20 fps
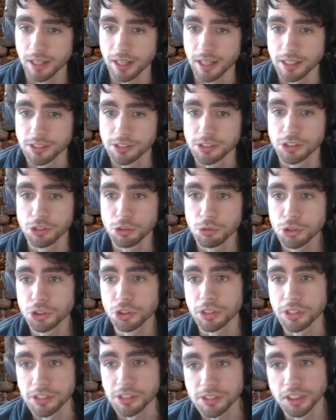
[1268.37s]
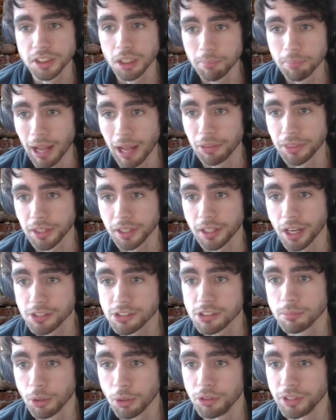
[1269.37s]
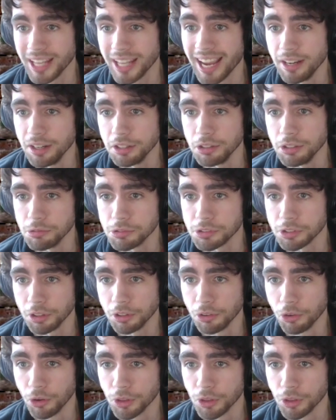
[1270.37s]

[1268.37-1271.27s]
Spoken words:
is usually still about the customer, the end user,